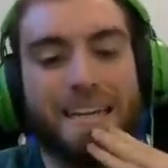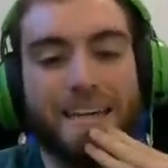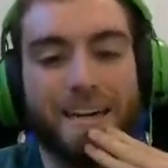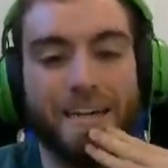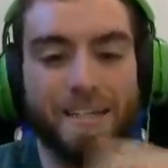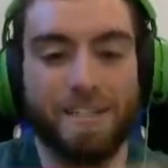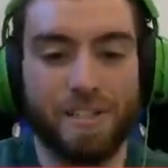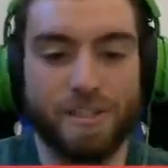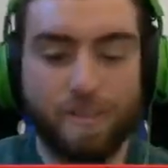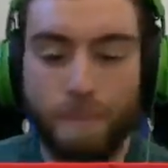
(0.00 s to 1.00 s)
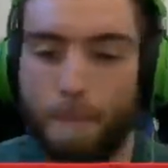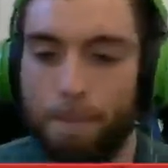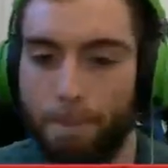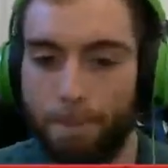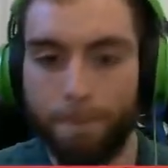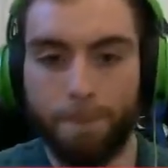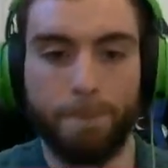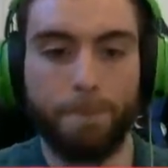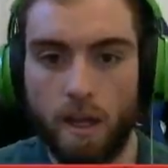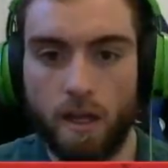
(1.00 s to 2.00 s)
Yikes.
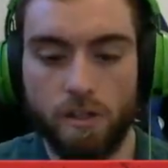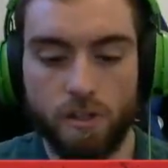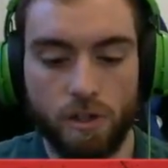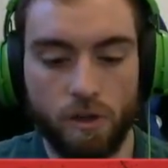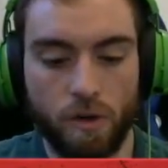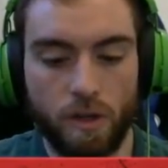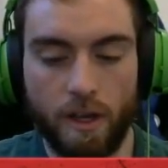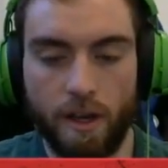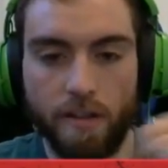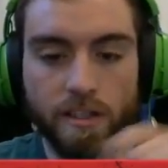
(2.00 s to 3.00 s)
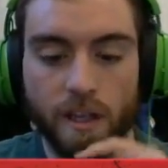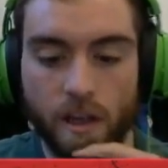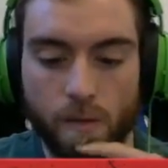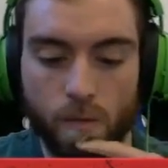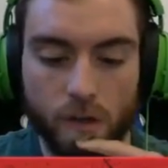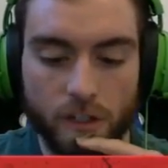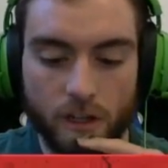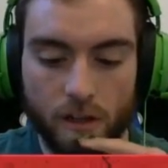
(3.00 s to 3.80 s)
So, yes, that game was a